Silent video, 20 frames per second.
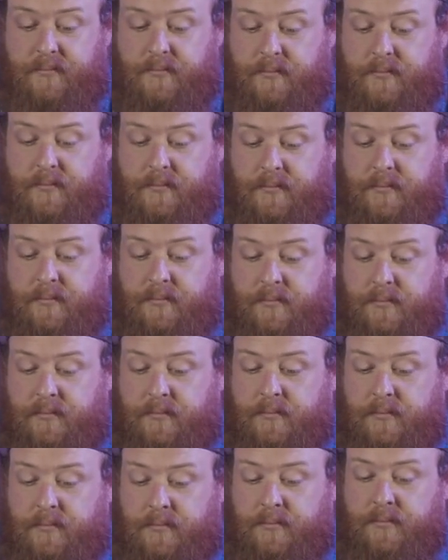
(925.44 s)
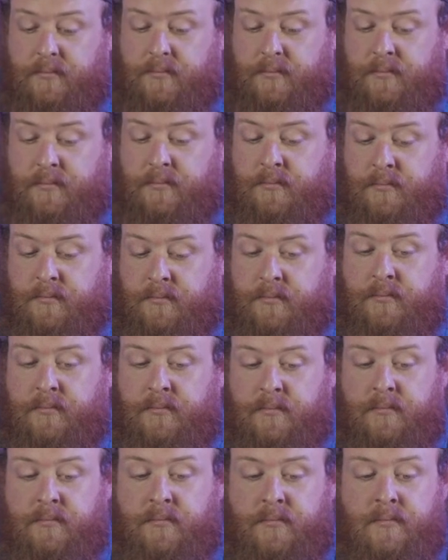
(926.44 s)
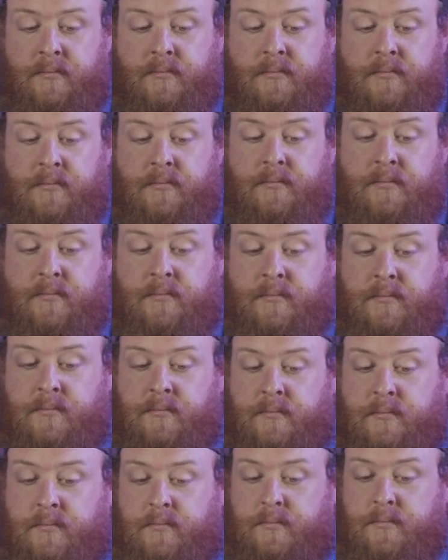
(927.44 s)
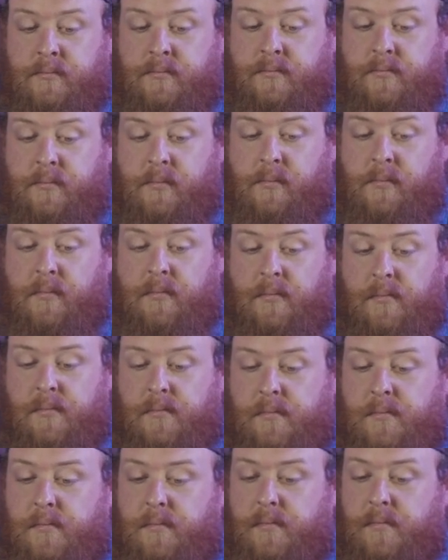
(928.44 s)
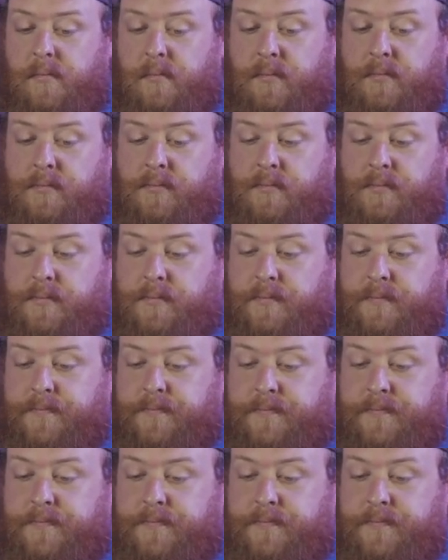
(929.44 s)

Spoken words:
(not speaking)